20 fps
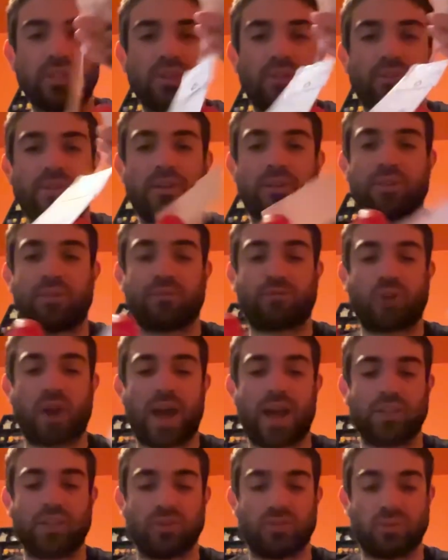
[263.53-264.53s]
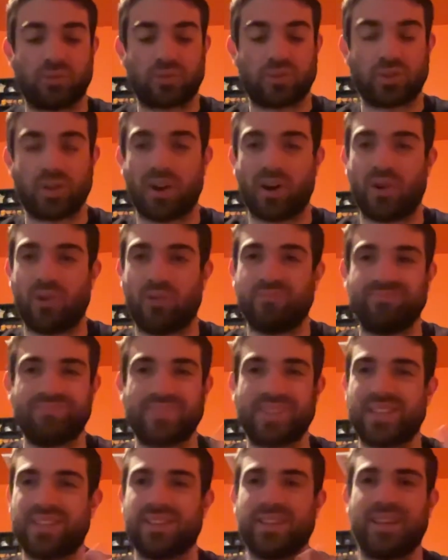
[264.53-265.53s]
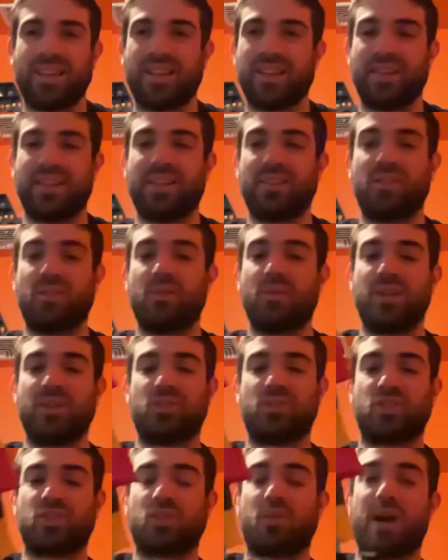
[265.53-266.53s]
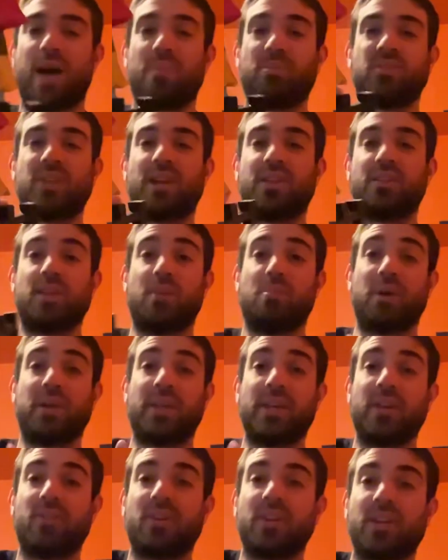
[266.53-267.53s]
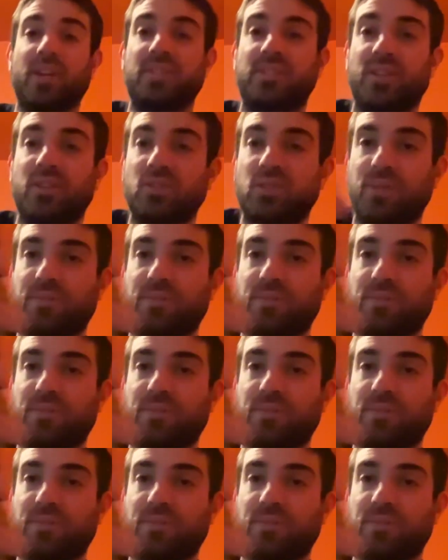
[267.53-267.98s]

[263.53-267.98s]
are very fragile. So it just so happens that it did. But here it is. Here's a